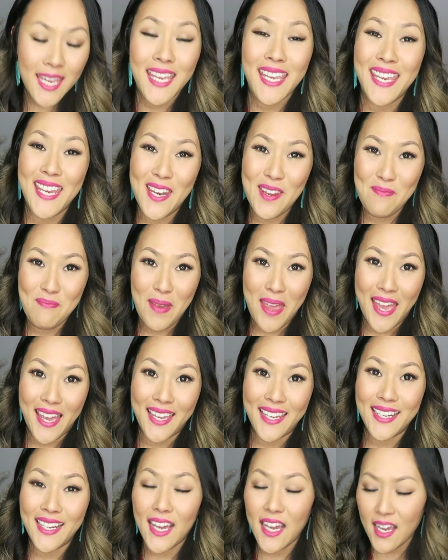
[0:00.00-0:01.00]
heating
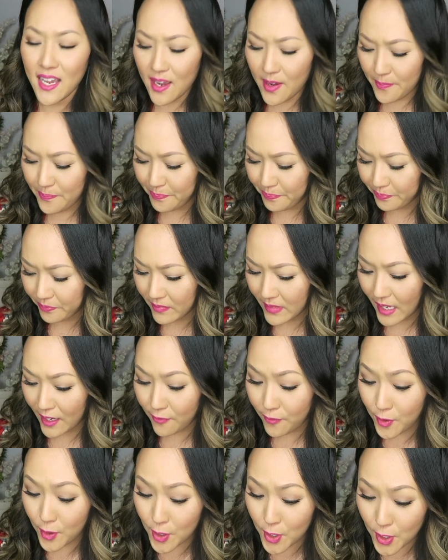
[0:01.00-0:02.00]
pad. Um,
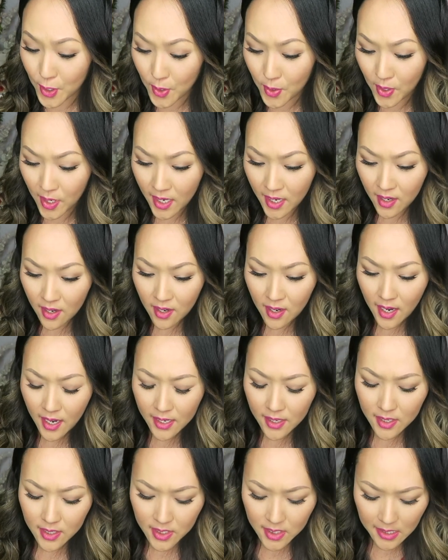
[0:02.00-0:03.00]
if you're new here,
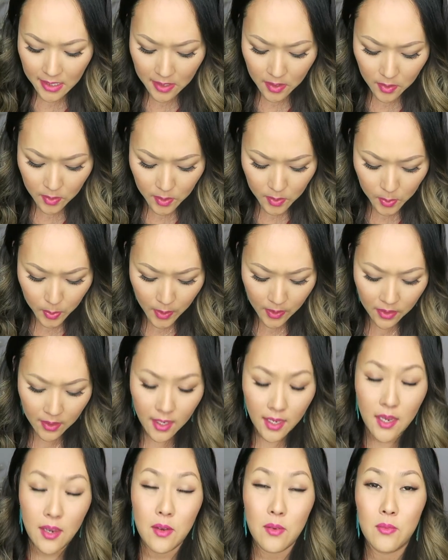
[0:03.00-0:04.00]
I got diagnosed with
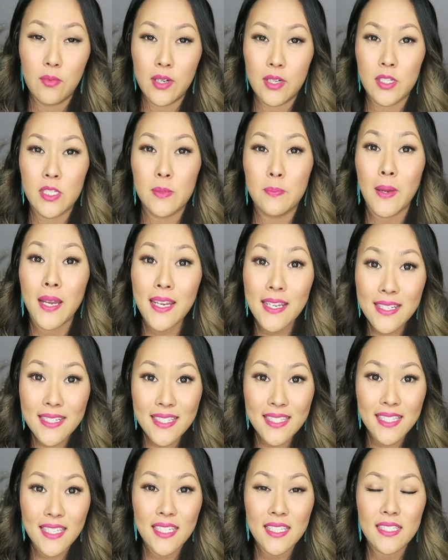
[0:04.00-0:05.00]
a rare spine
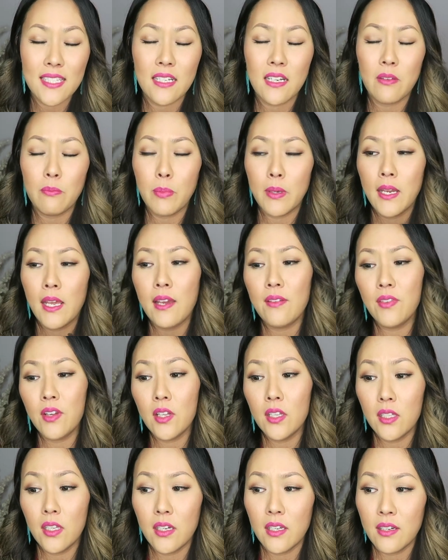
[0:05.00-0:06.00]
disease and I've been having
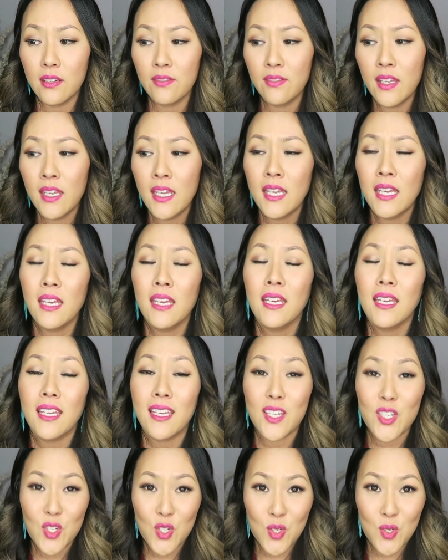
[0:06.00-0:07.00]
a lot of
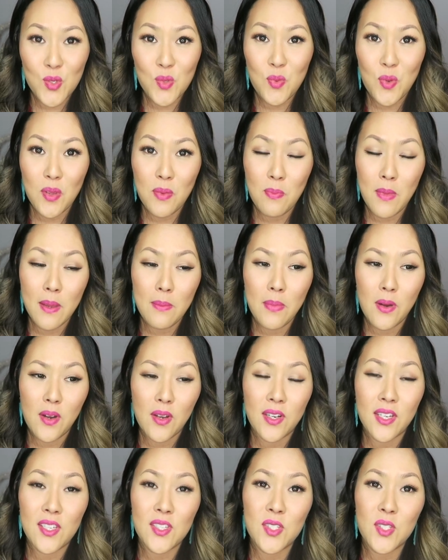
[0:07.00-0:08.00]
issues with my
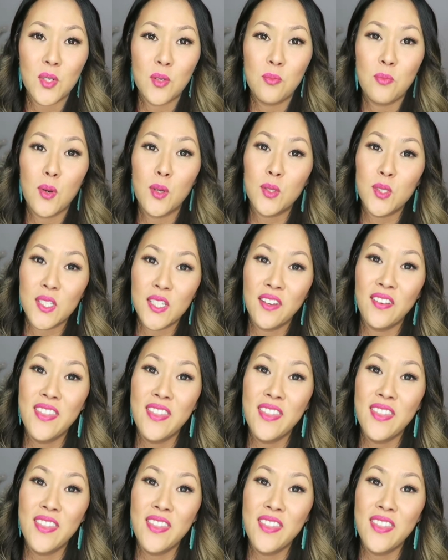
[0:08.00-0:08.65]
body. So most